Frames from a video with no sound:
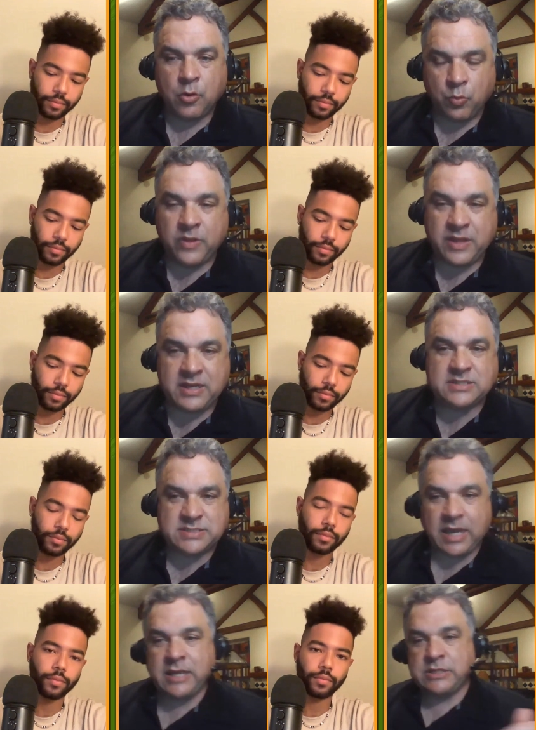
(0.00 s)
Speaker 1: when they
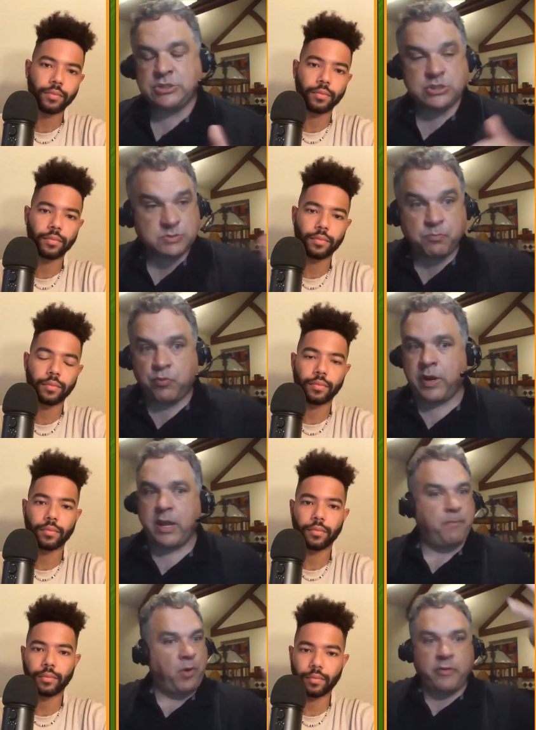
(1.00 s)
decided to just bring
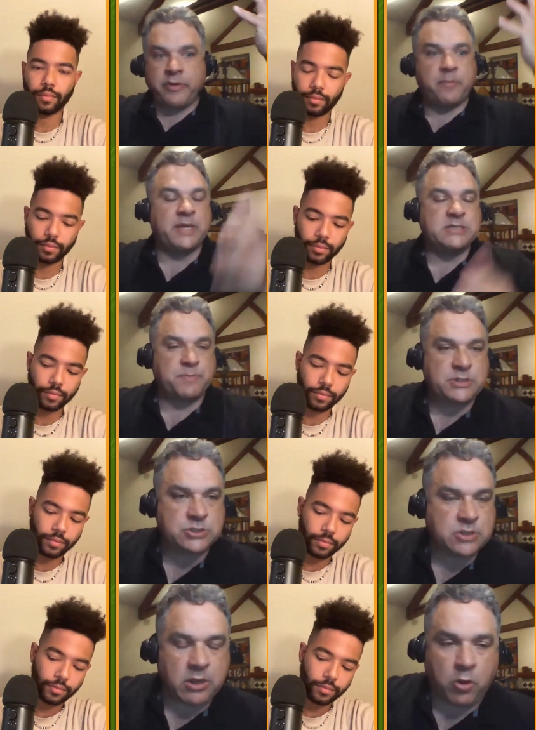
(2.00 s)
up all their best
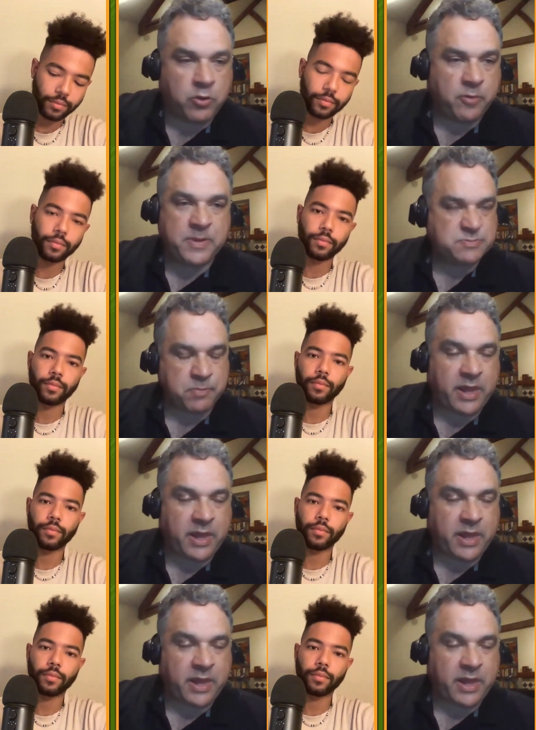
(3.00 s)
pitch, all their best